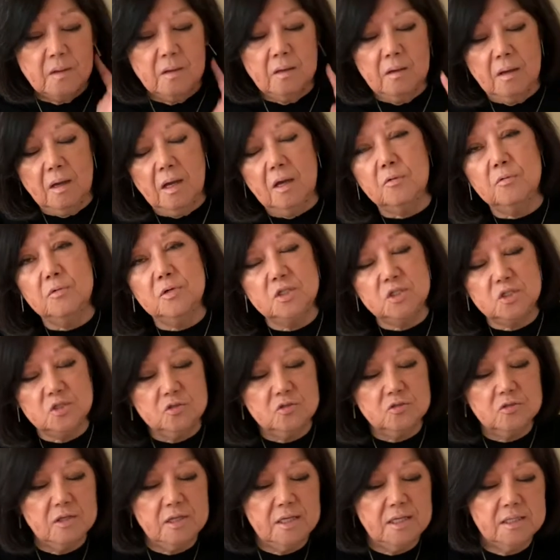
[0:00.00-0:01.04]
I wish
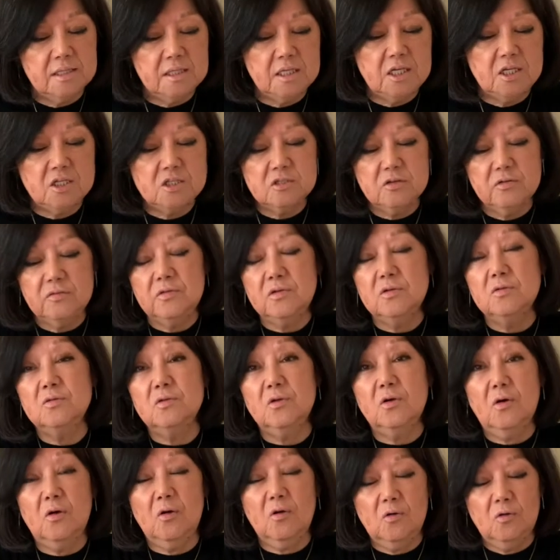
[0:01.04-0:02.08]
to let each of you
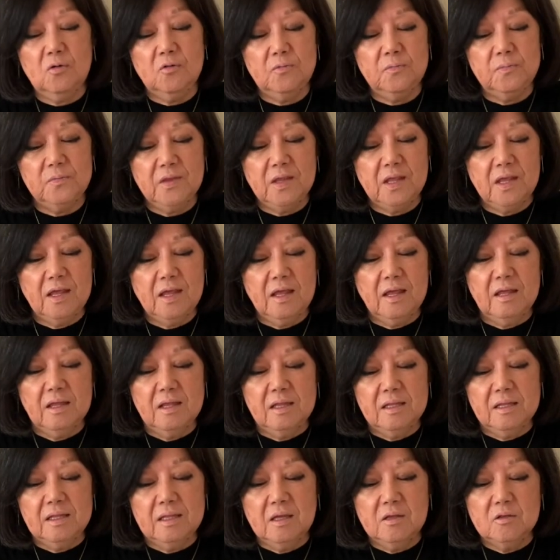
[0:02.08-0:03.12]
know
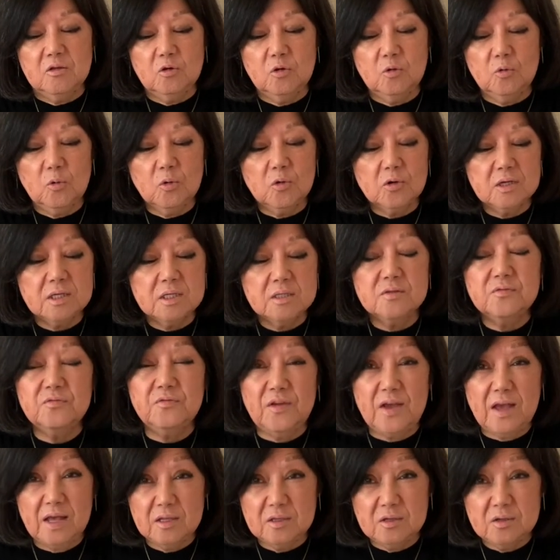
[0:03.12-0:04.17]
that your work is
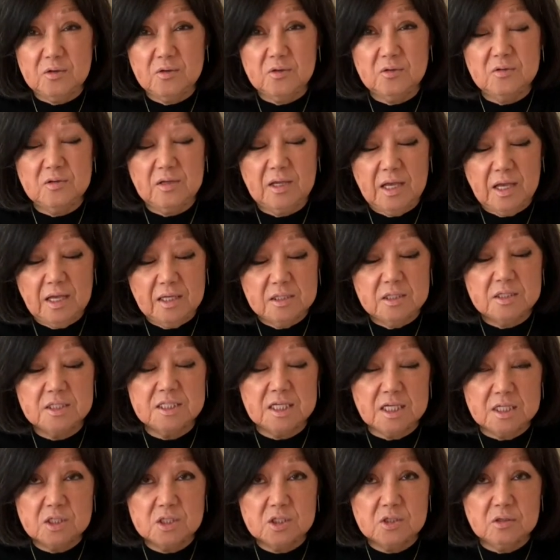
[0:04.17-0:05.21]
valued and
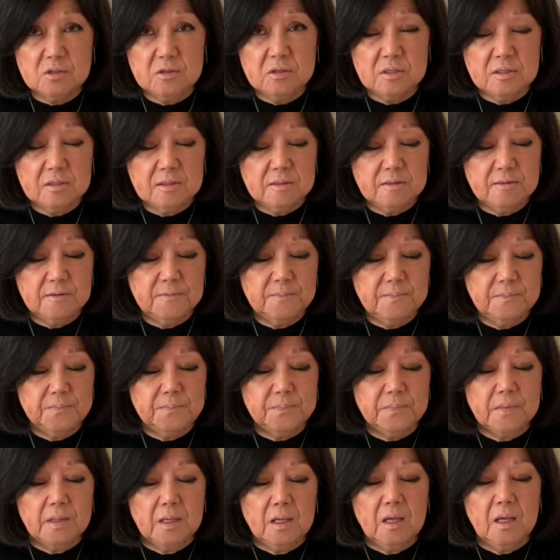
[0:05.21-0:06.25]
essential.
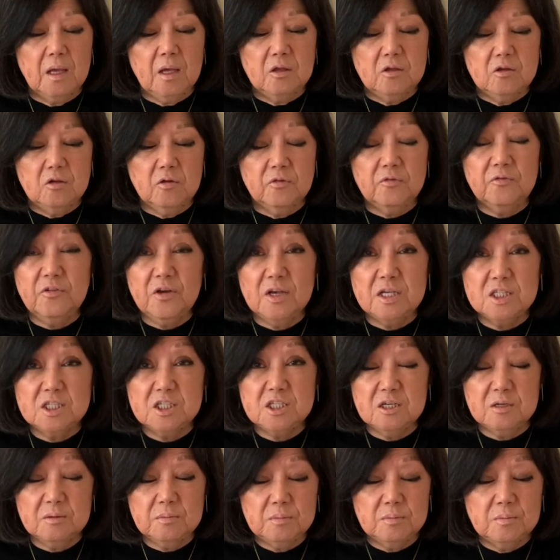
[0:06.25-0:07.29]
Your
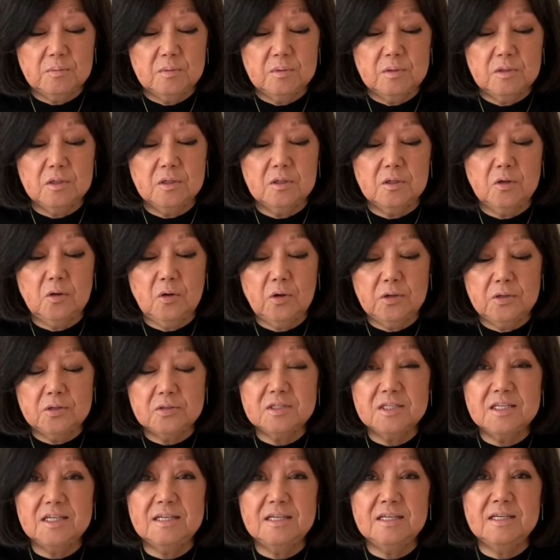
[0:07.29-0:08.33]
friendship,
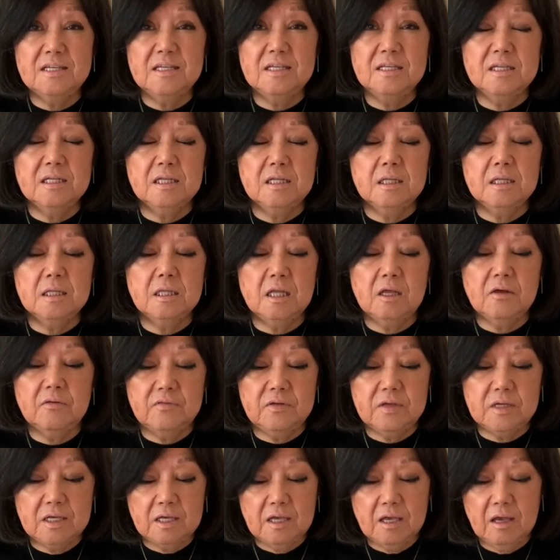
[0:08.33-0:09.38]
loyalty,
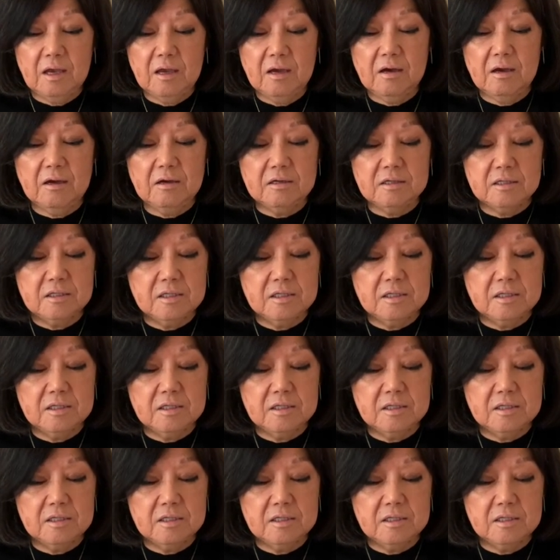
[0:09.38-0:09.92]
loving care,